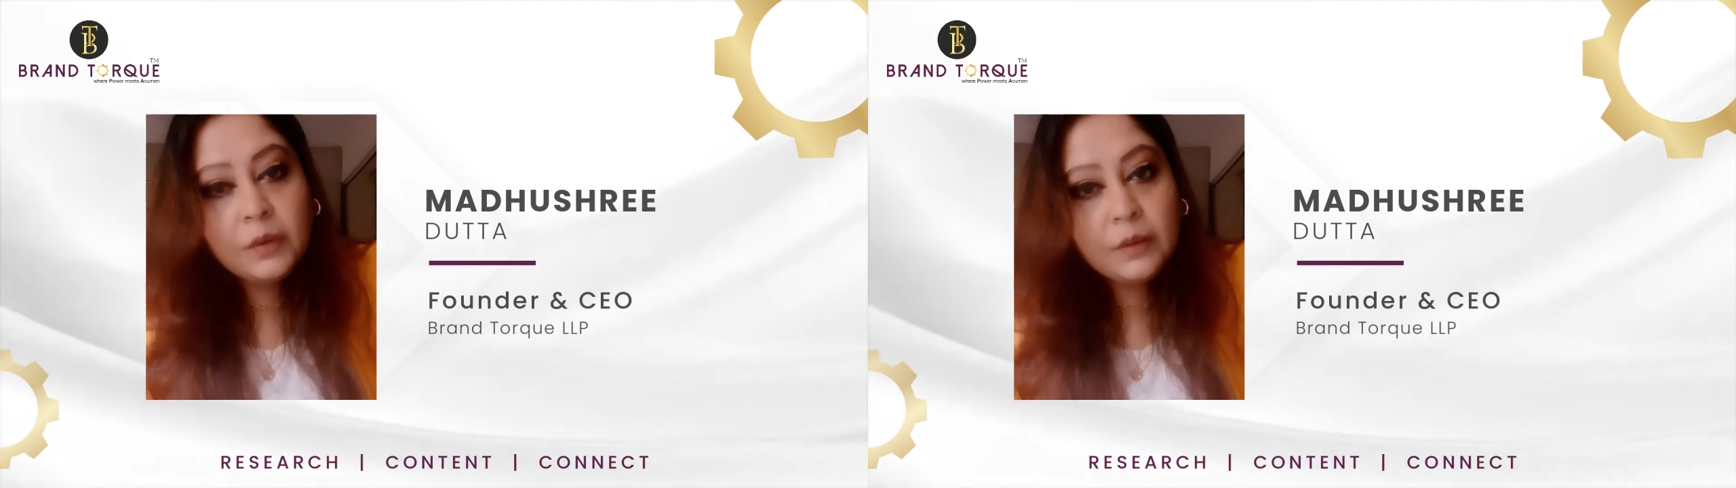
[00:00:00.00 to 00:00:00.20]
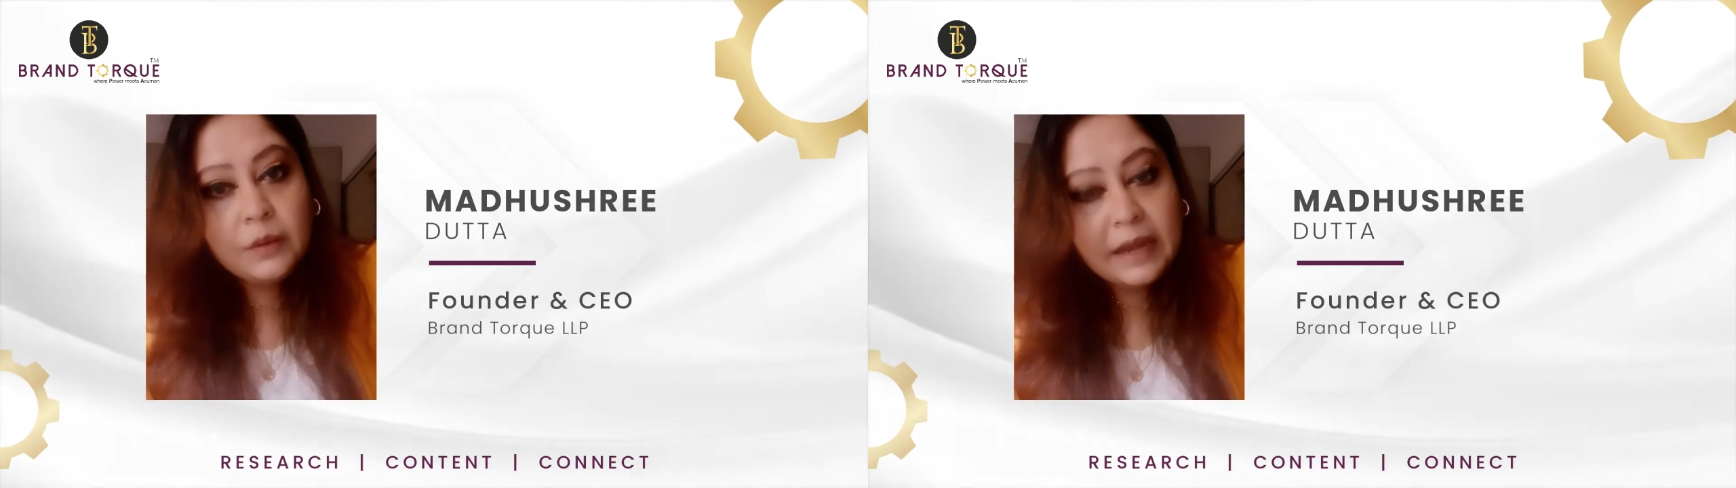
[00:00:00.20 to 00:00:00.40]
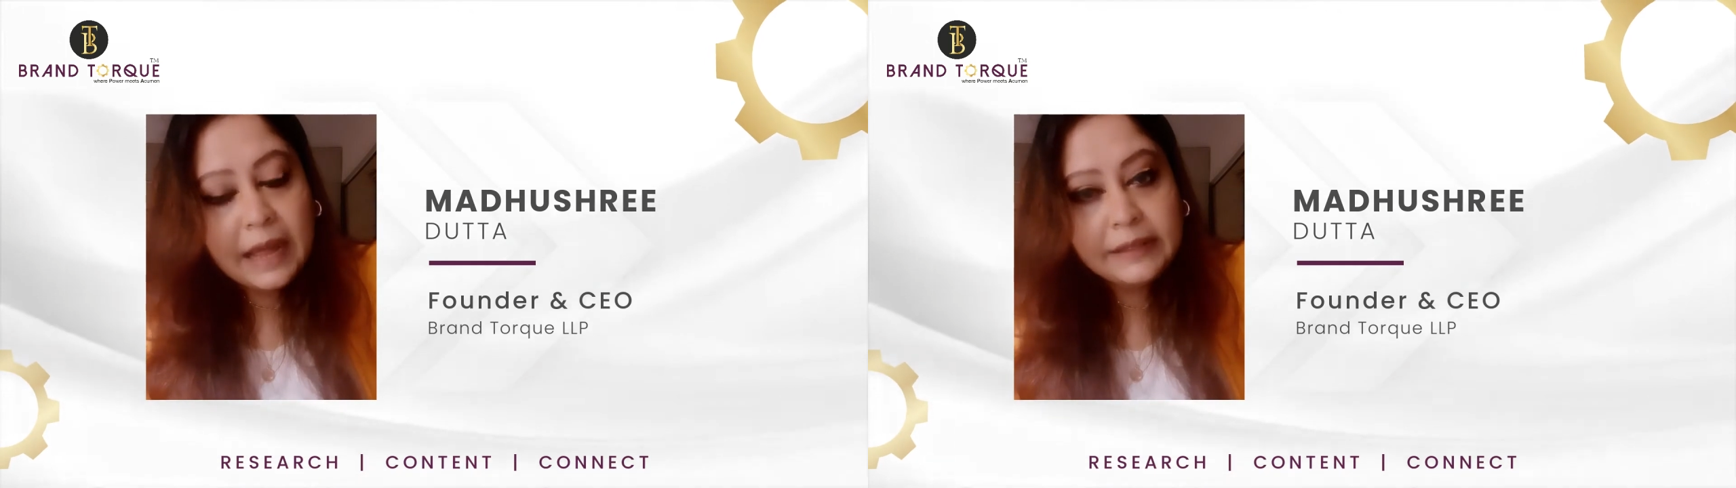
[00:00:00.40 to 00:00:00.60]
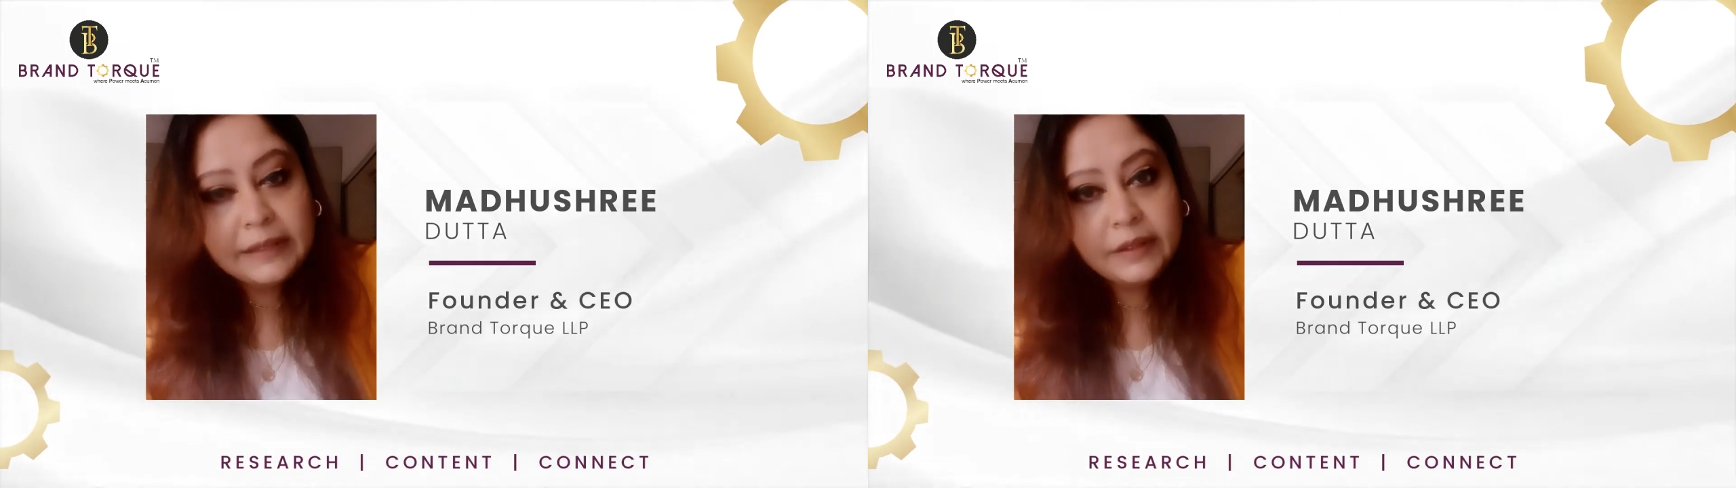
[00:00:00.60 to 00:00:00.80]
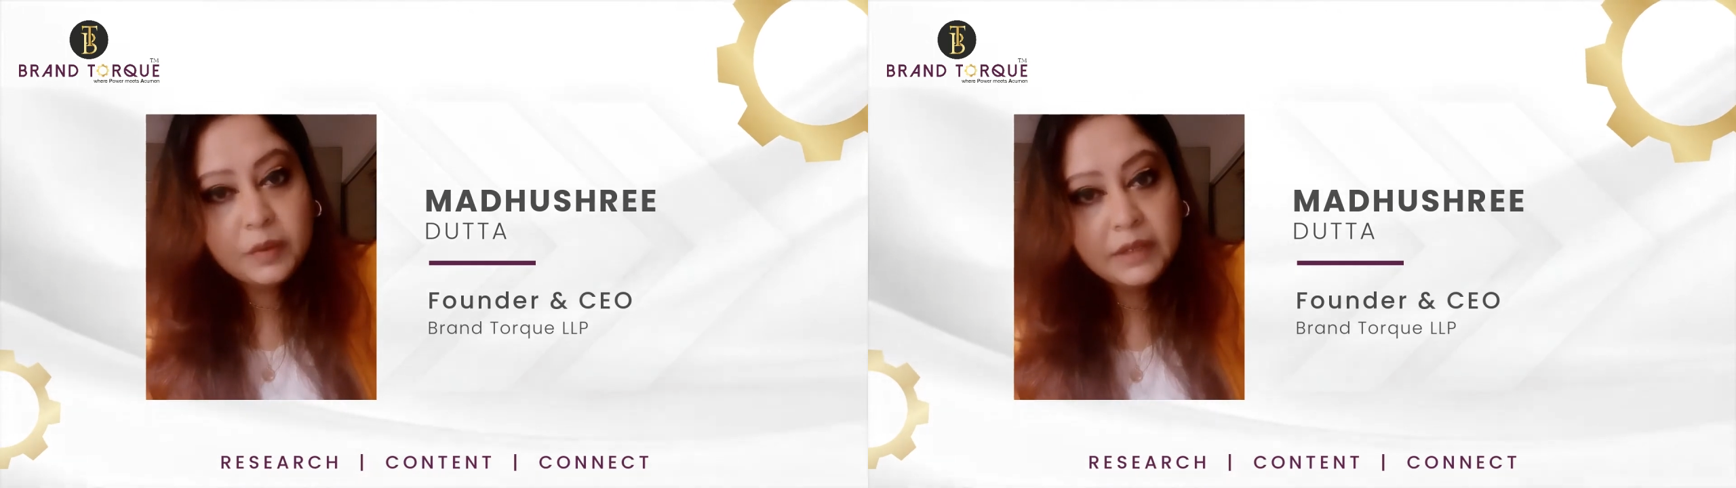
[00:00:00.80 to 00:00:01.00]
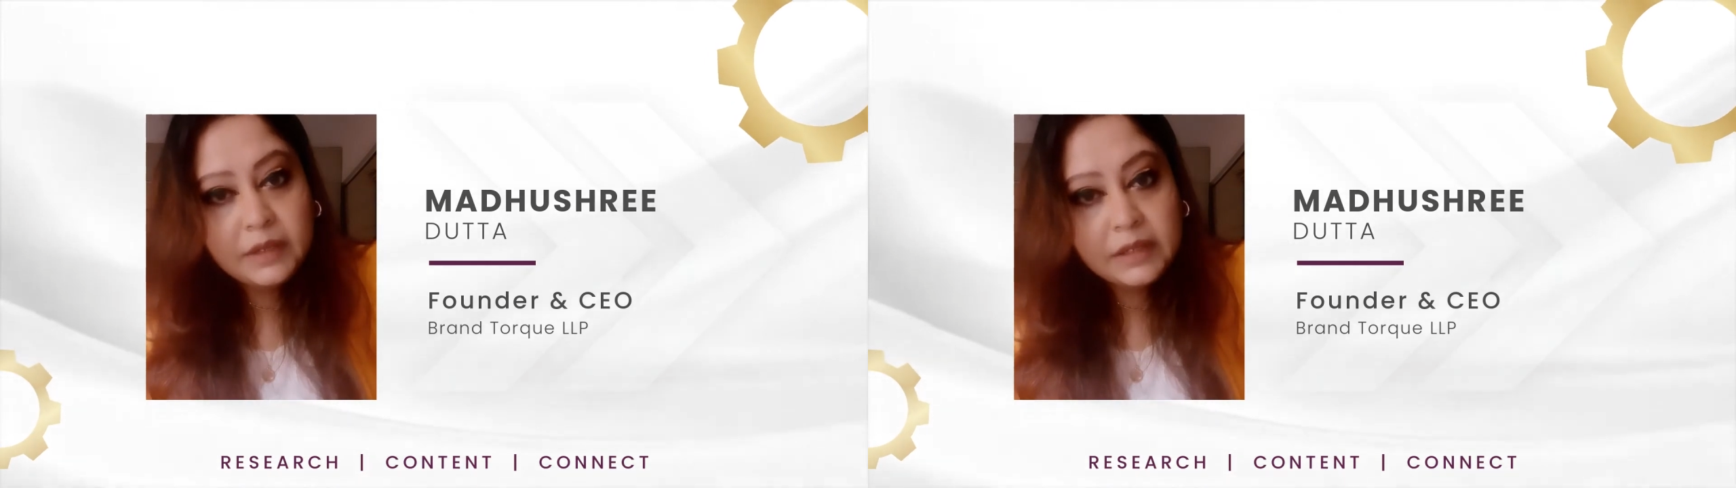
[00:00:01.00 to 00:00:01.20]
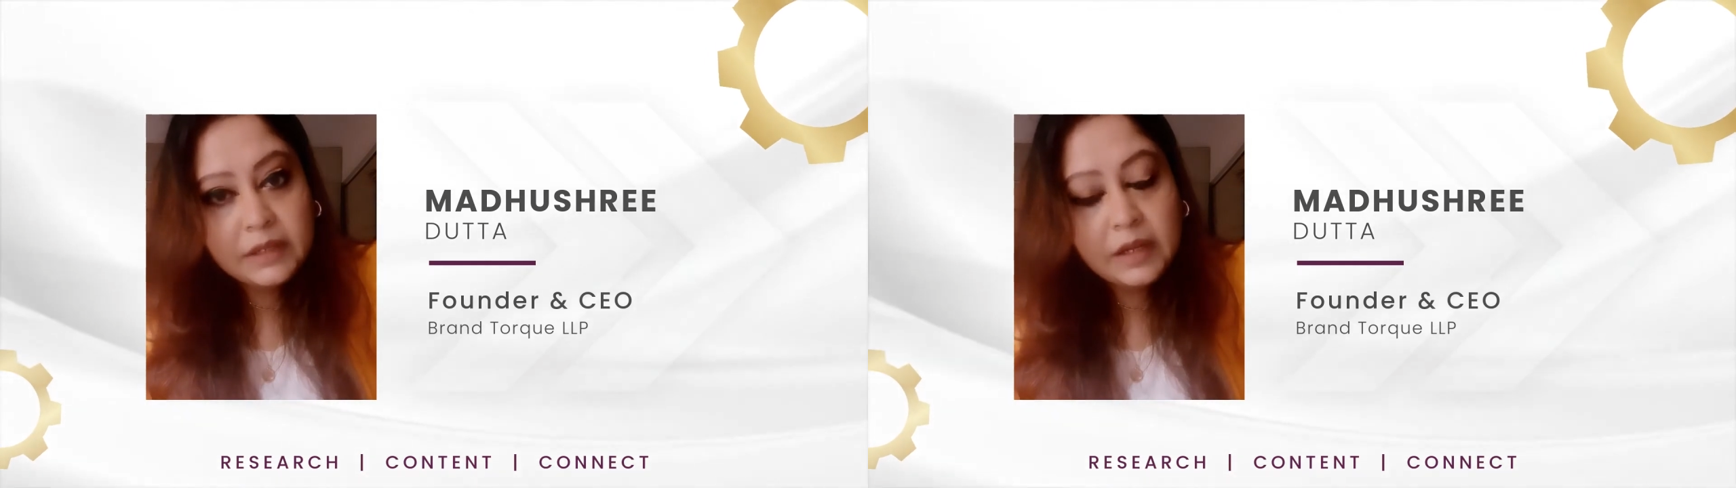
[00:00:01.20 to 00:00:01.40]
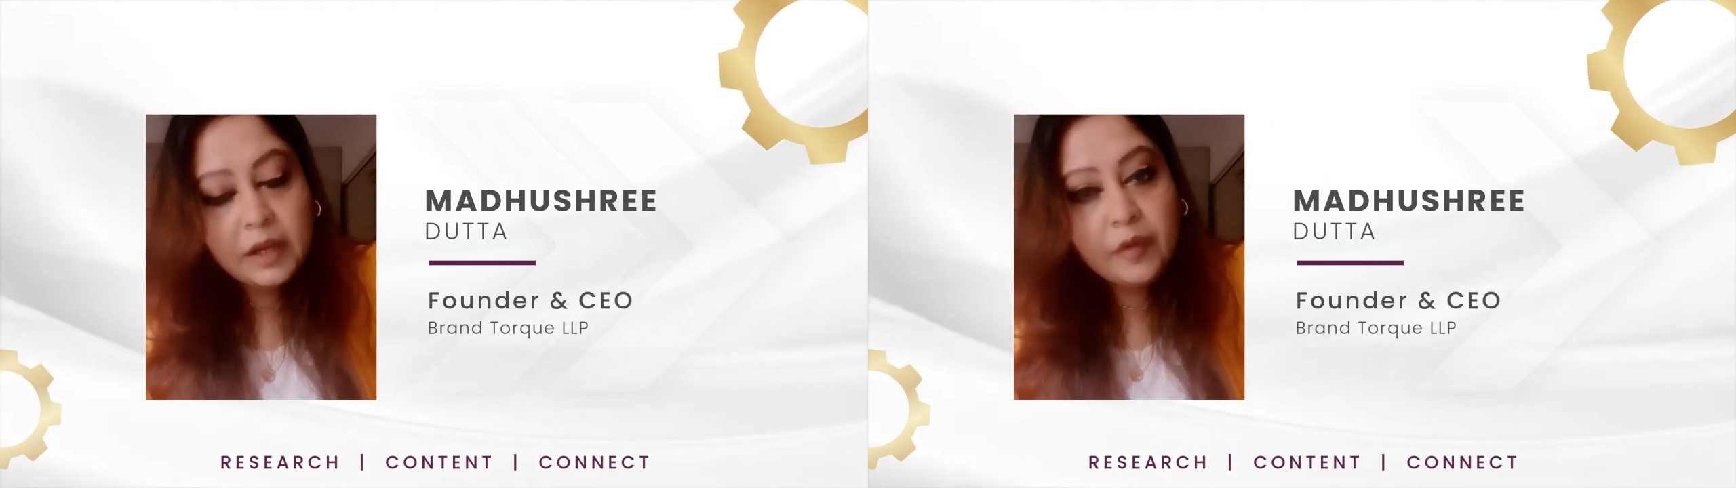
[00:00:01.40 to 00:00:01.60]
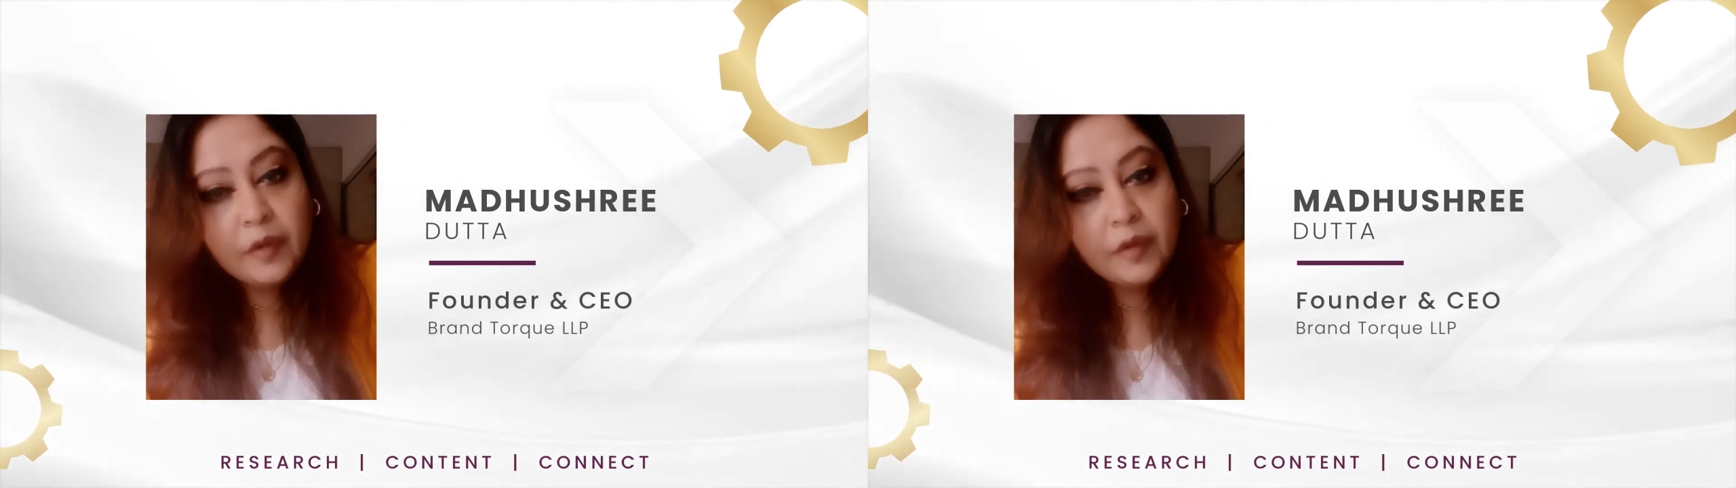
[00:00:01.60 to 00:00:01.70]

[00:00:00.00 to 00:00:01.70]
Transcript: who lack the ability